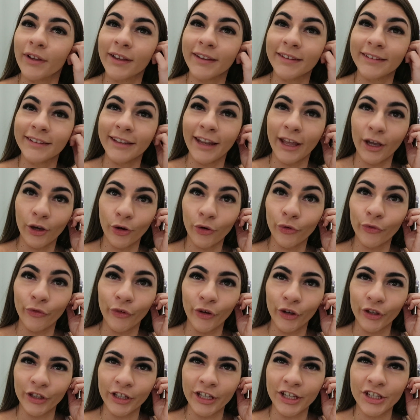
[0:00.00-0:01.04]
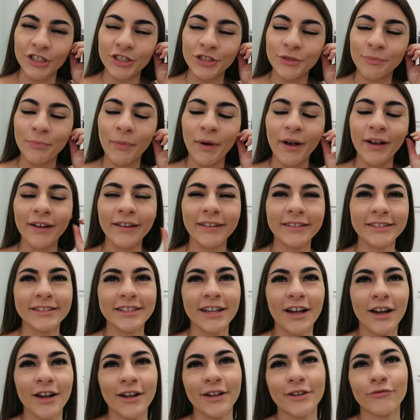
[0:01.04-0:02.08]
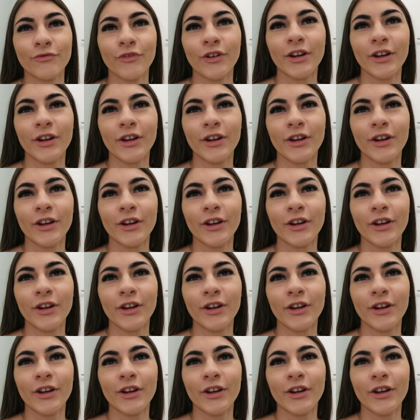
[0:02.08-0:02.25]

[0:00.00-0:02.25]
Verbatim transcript: nail varnish but i